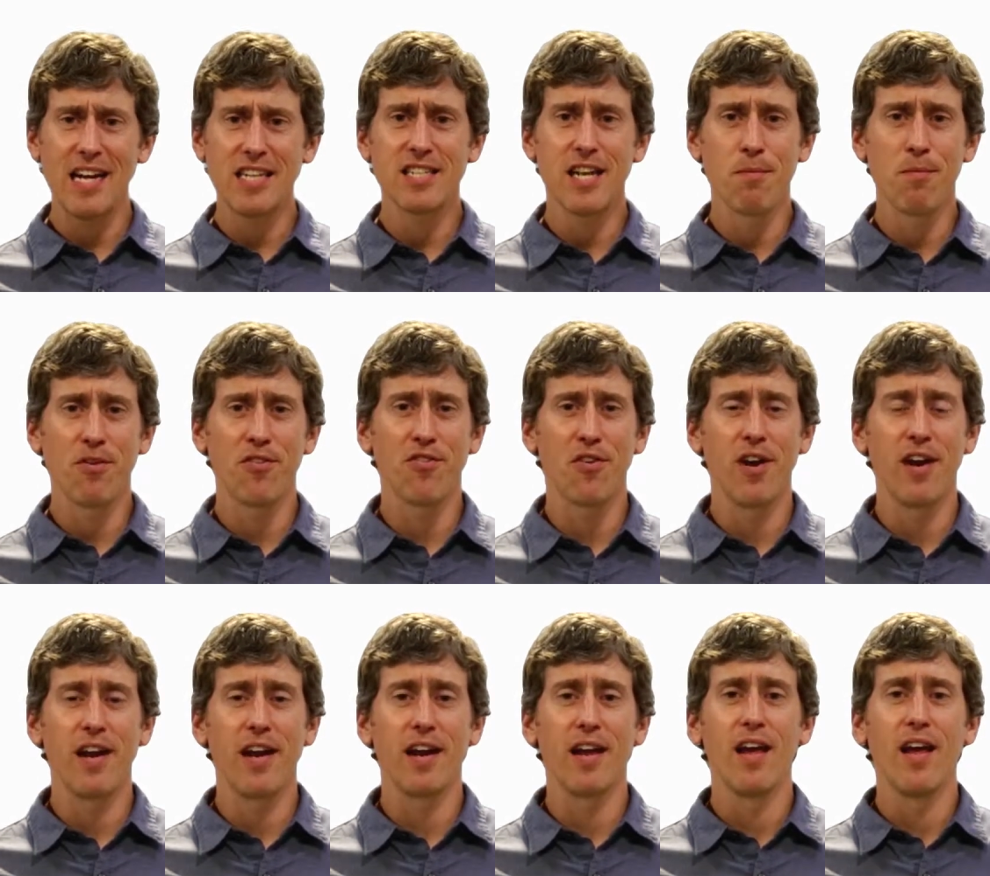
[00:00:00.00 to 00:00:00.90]
and
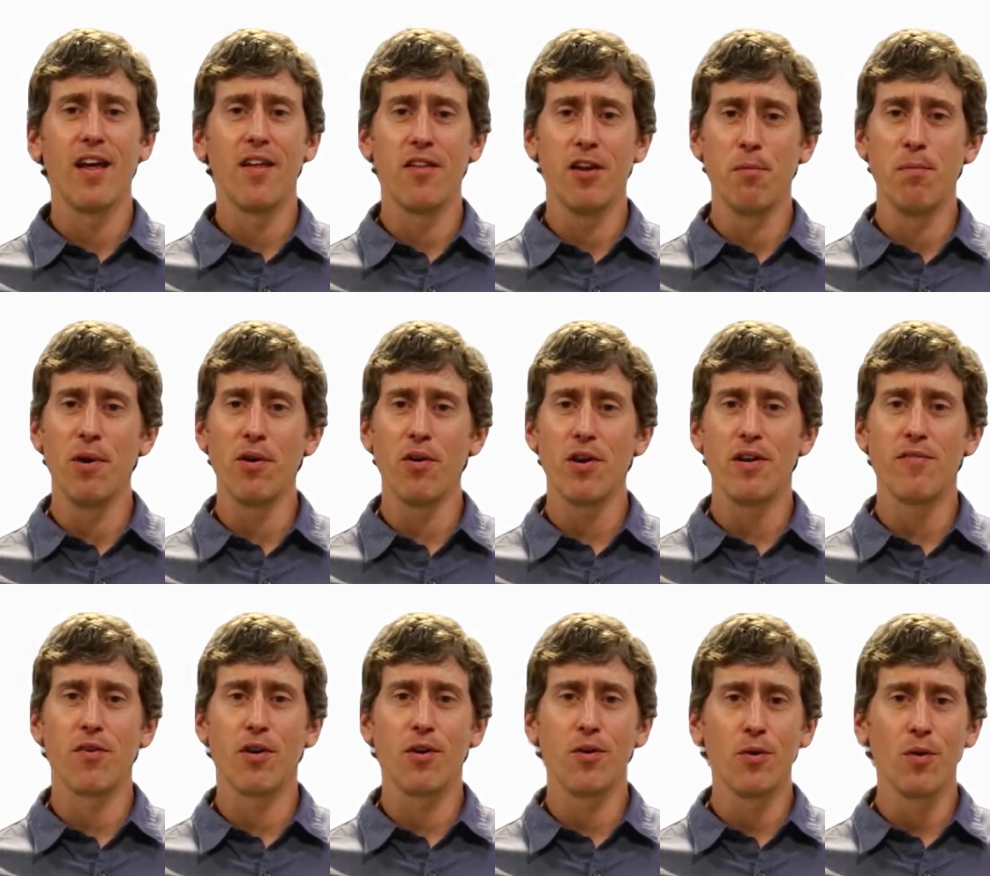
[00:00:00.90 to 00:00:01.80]
demonstrating the ability
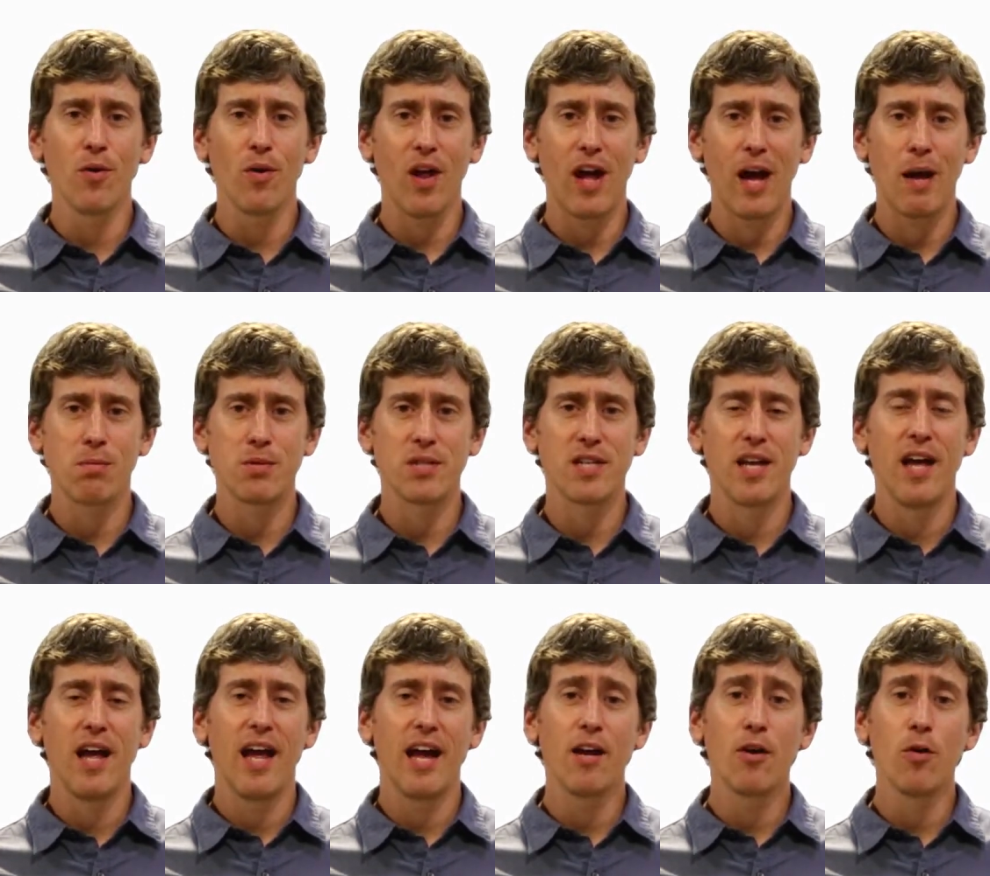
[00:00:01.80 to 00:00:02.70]
for Google Apps
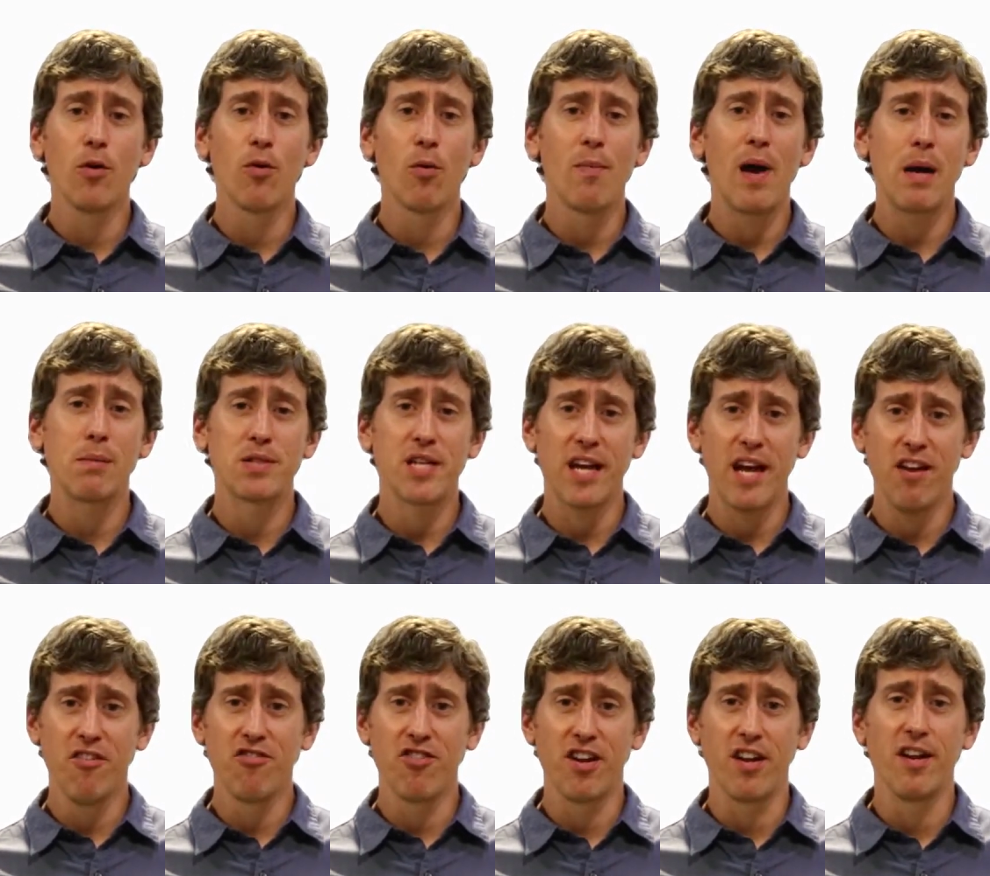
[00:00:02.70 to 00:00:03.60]
and Google Maps
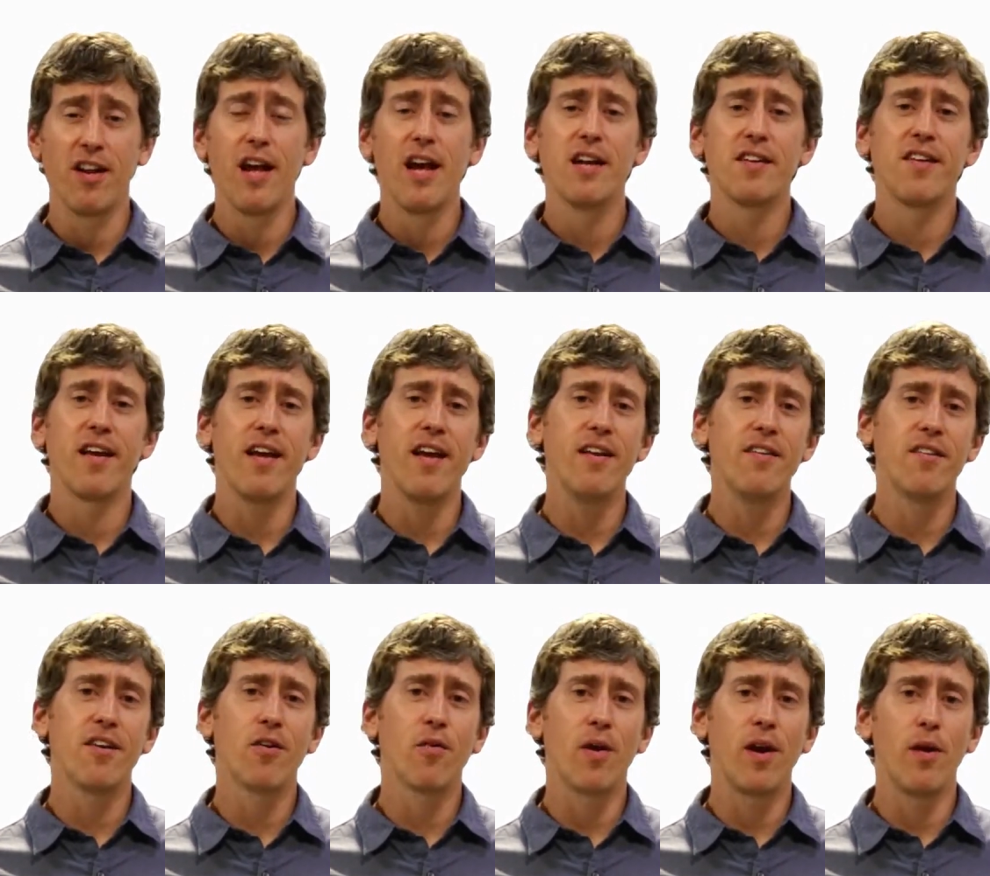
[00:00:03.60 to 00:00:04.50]
Engine to
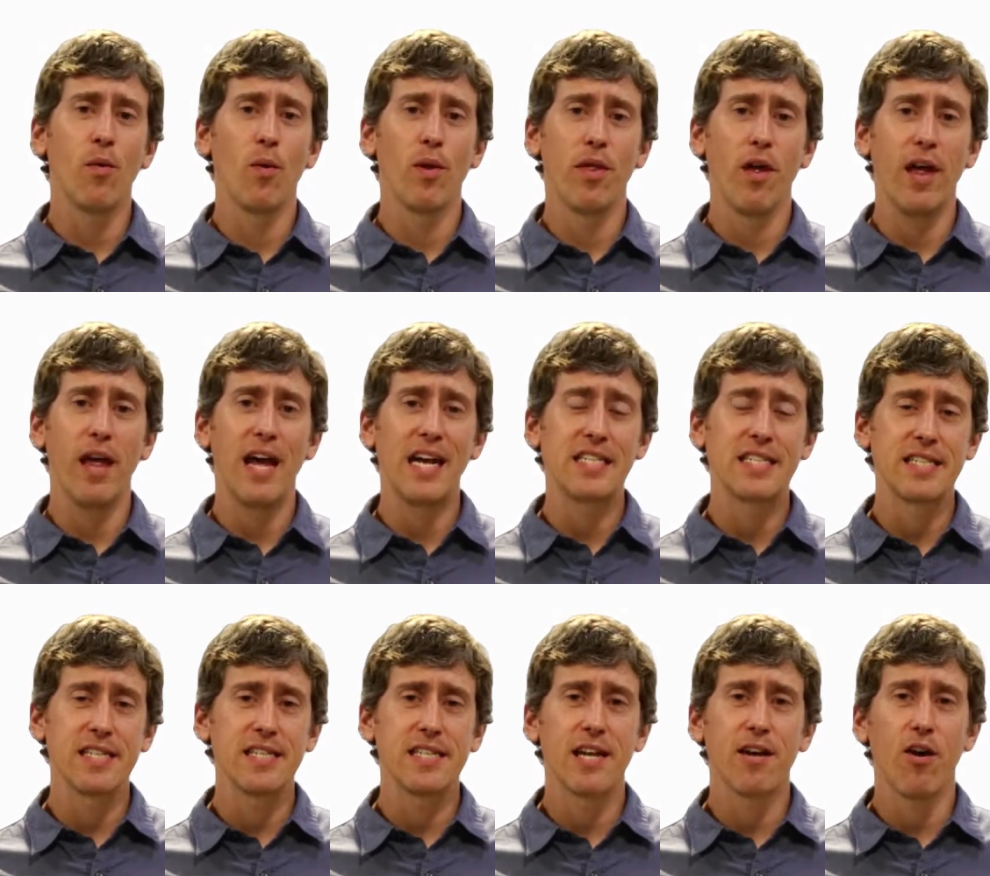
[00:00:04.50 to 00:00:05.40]
integrate with
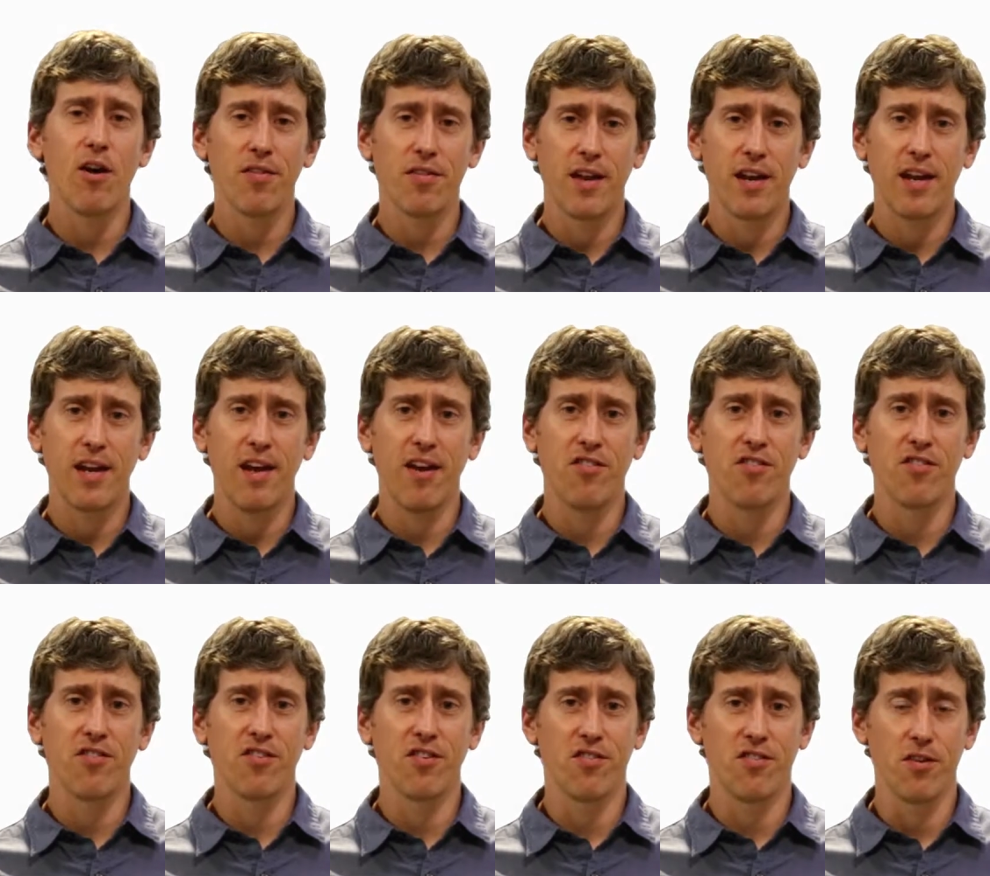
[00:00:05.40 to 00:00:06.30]
existing
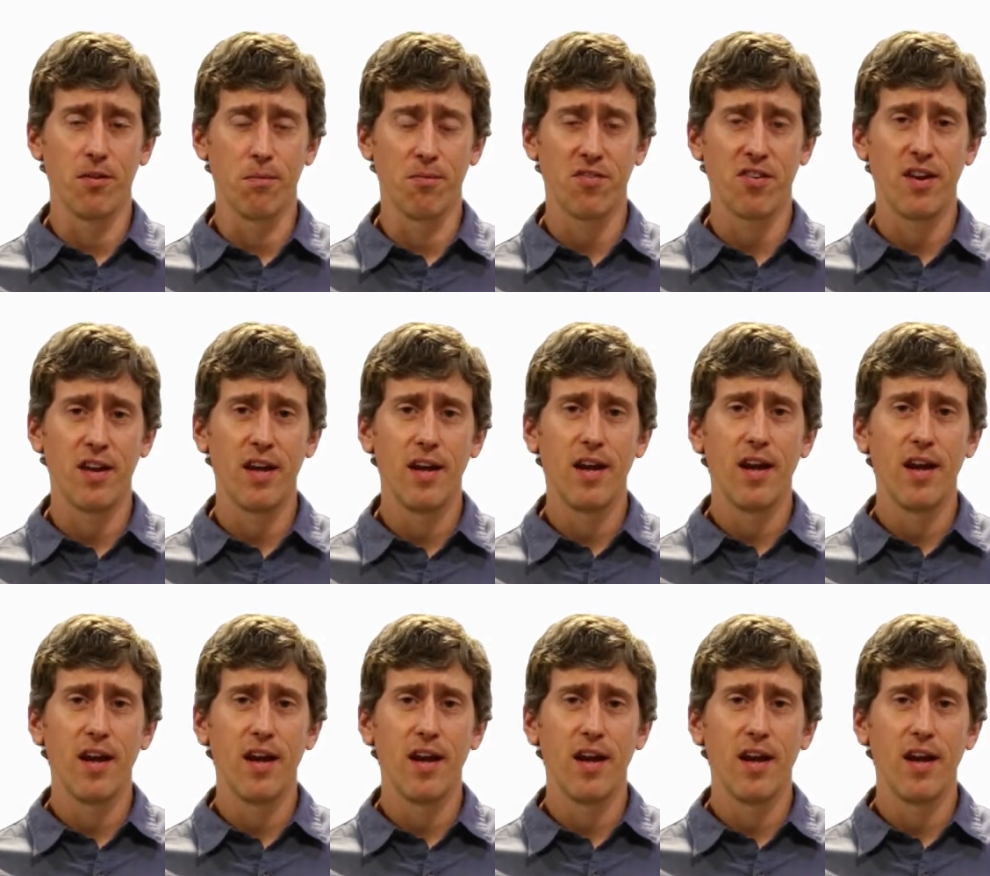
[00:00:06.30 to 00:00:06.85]
authentication systems.